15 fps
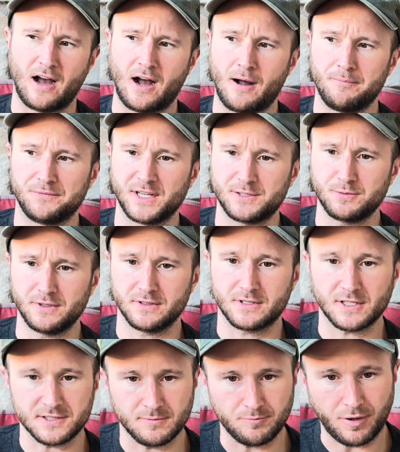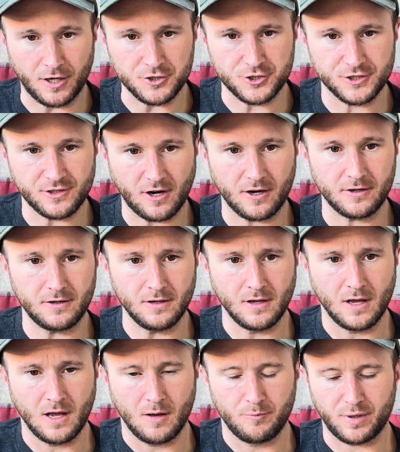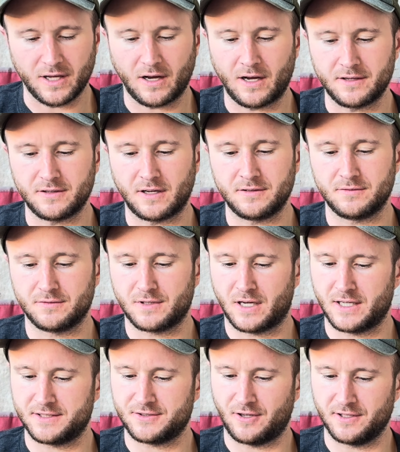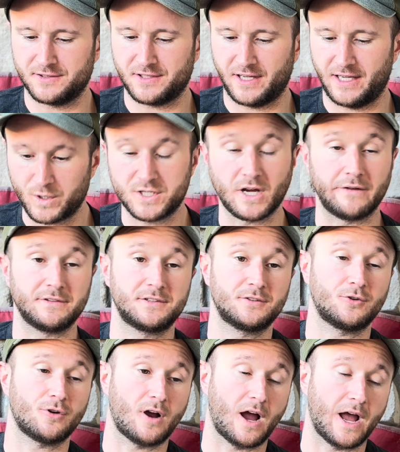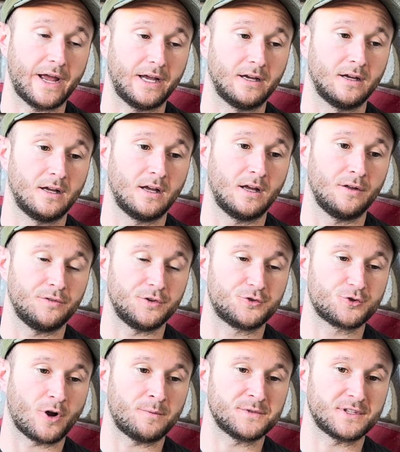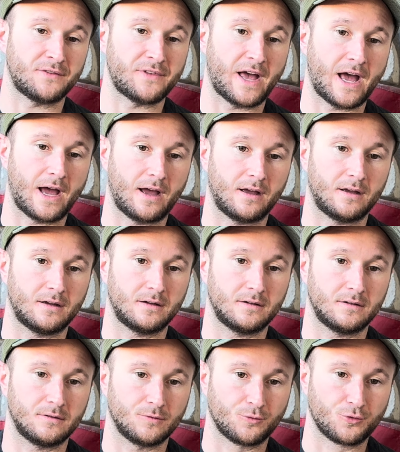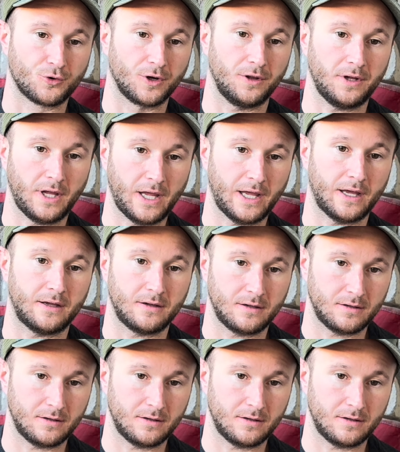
This one doesn't punch as hard, but on songs like When Doves Cry, the drums on that really hits